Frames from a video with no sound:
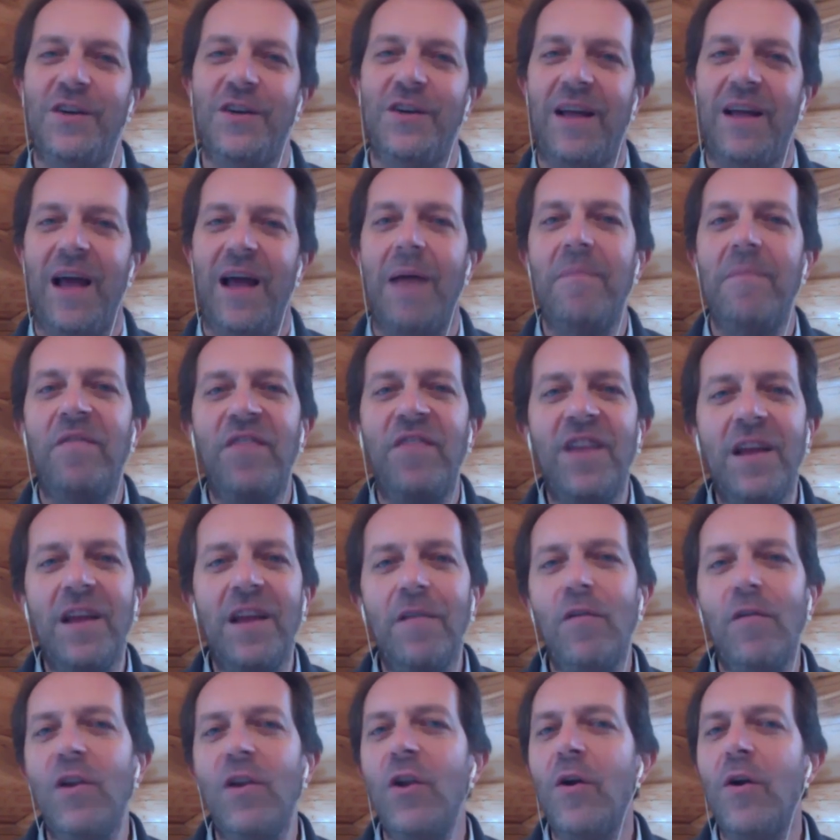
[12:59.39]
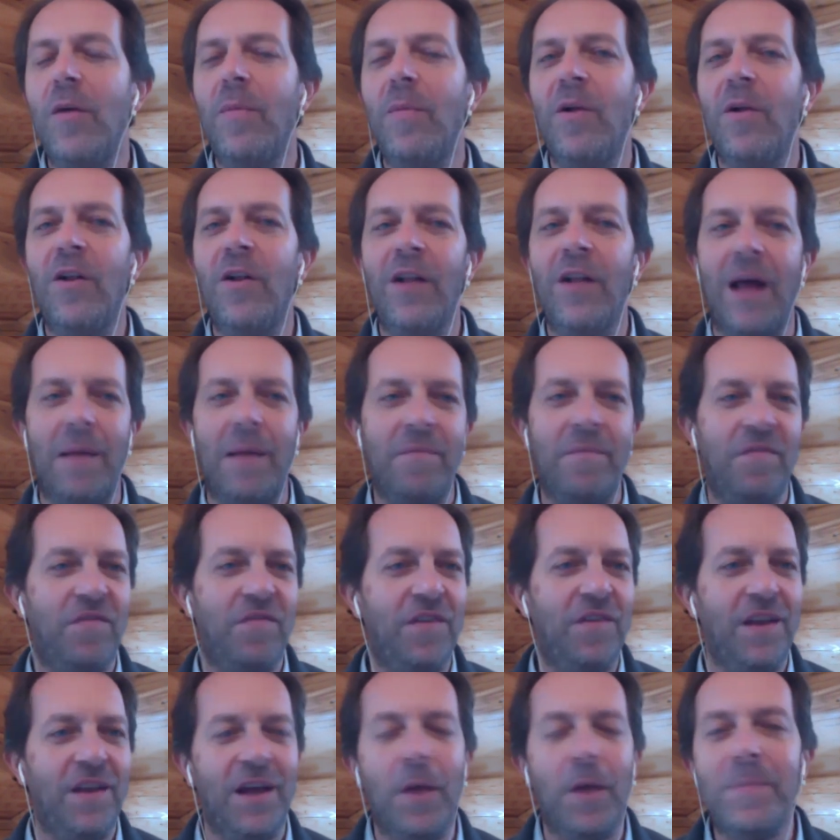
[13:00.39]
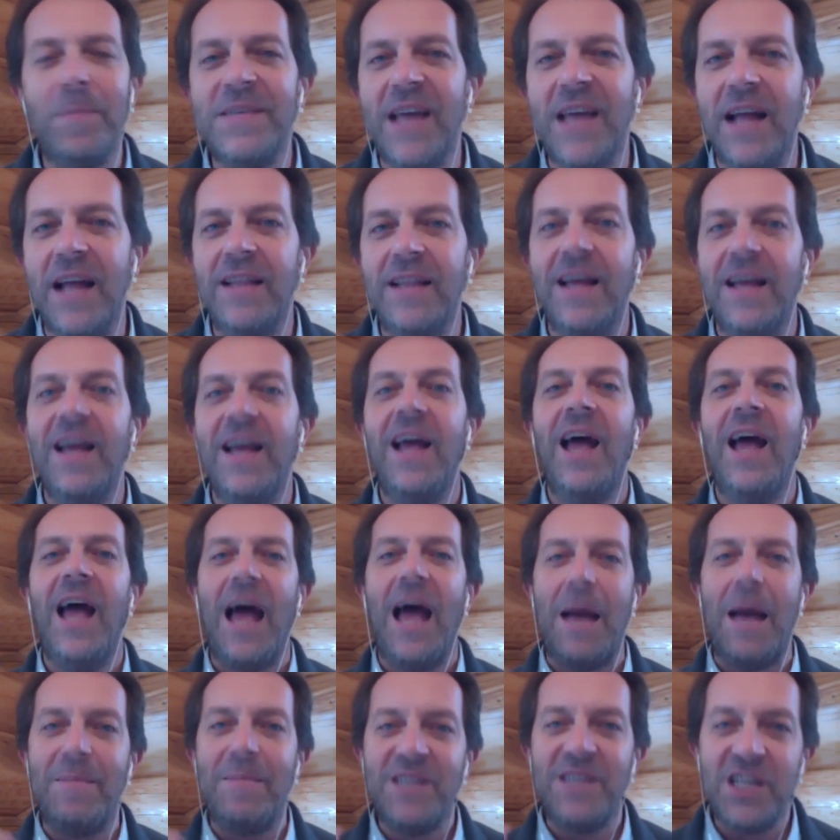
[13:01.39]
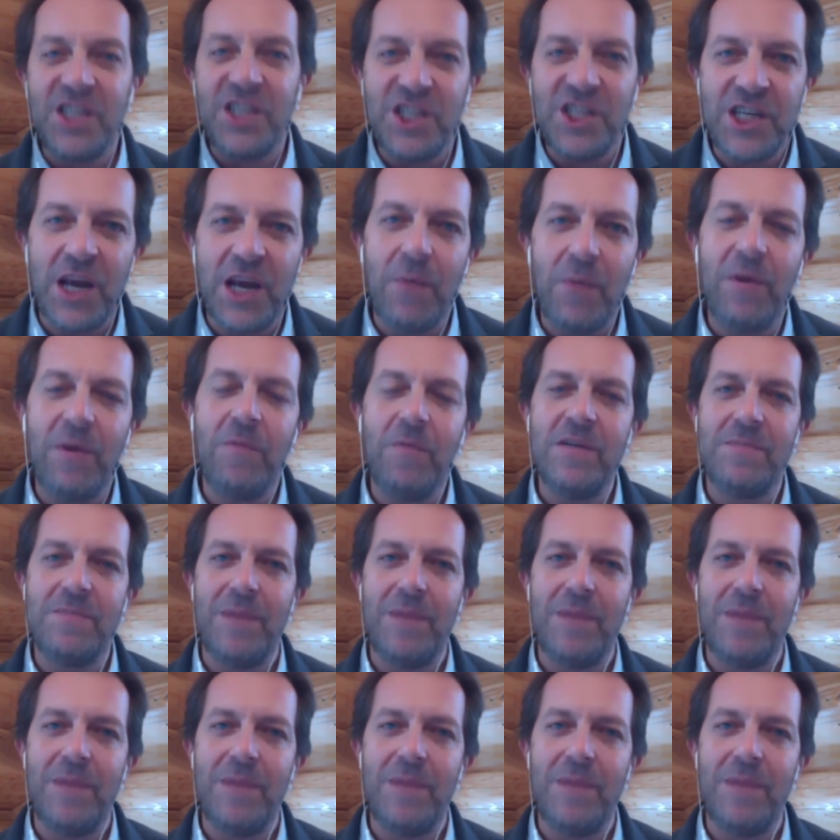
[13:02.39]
i'm feeling vulnerable i'm feeling upset i'm just sharing with my